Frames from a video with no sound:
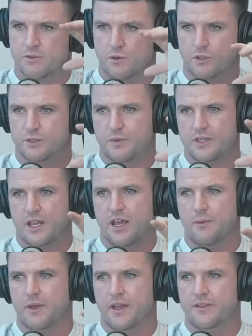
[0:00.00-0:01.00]
Talk to me
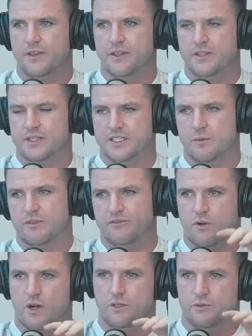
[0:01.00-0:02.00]
now about the
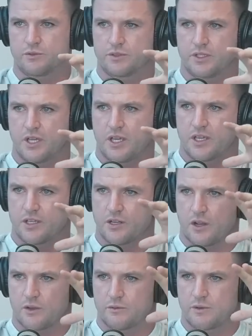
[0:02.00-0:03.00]
semi-finals,
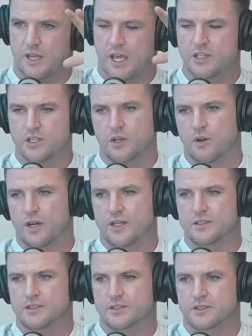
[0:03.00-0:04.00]
you know, how you
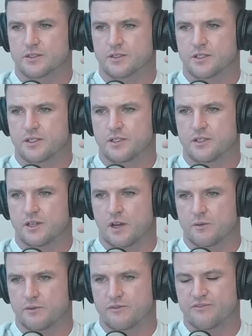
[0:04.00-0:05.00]
guys, you
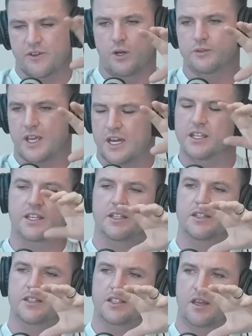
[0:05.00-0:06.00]
know, felt heading
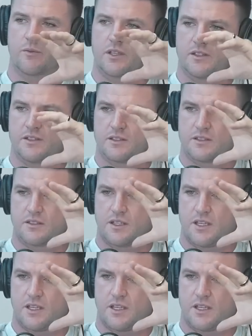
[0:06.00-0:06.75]
into the semis